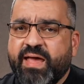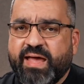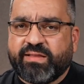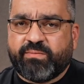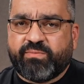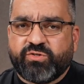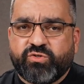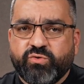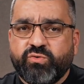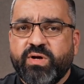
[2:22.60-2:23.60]
And number
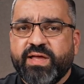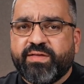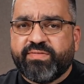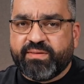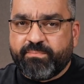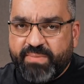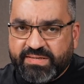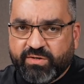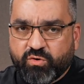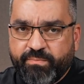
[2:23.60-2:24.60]
two, the
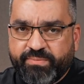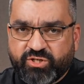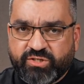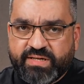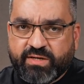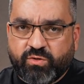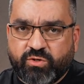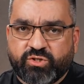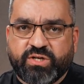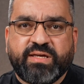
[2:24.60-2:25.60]
better compression
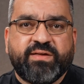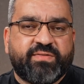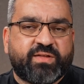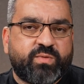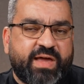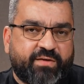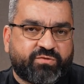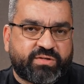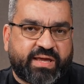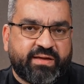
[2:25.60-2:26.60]
technology that we have
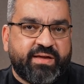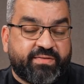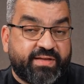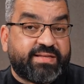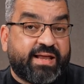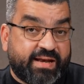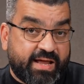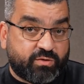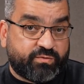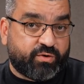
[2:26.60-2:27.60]
today that
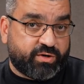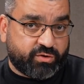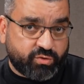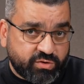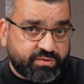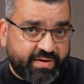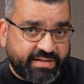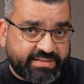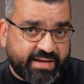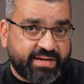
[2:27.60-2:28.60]
allows for a reduced
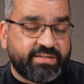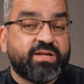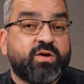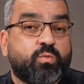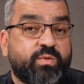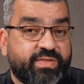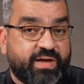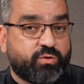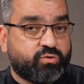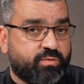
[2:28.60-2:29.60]
file size
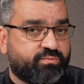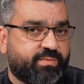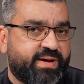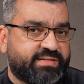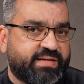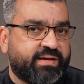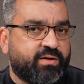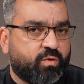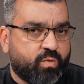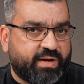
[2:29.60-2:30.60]
without compromising
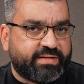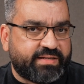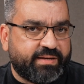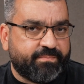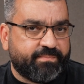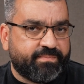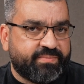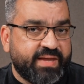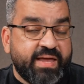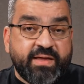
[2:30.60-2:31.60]
quality.
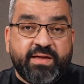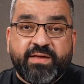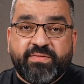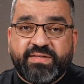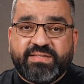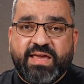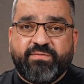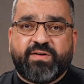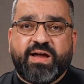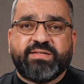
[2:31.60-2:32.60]
This
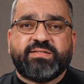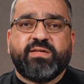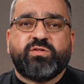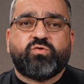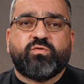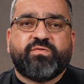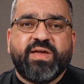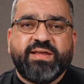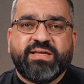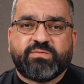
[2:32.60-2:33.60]
gave rise to
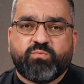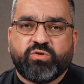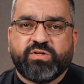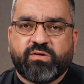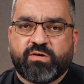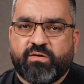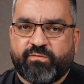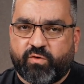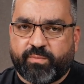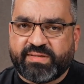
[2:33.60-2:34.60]
various modern RAW
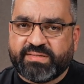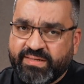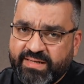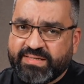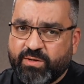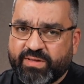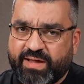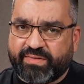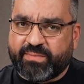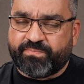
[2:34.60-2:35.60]
formats. Let's
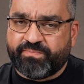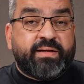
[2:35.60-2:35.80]
outline them.